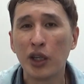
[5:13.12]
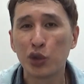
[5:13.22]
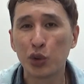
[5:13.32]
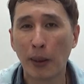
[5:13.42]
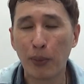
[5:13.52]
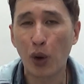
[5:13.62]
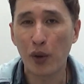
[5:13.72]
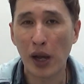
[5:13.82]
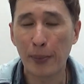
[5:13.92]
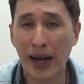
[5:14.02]
to the
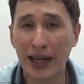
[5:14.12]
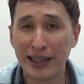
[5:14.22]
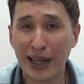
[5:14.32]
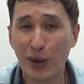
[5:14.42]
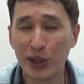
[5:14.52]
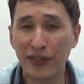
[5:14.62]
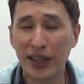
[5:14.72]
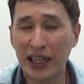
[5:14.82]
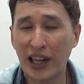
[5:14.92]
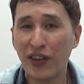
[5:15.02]
point whereby now if
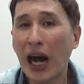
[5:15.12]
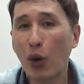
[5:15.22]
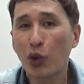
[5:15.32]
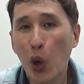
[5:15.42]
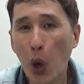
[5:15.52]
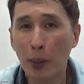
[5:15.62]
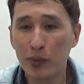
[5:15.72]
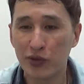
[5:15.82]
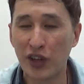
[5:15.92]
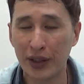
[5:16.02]
they give out
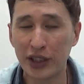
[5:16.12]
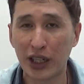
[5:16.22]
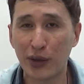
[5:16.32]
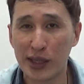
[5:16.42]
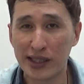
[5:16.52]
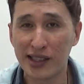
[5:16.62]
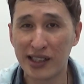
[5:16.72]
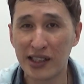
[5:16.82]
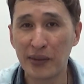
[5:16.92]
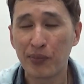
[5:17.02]
comms very
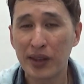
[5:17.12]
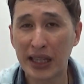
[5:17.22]
generously,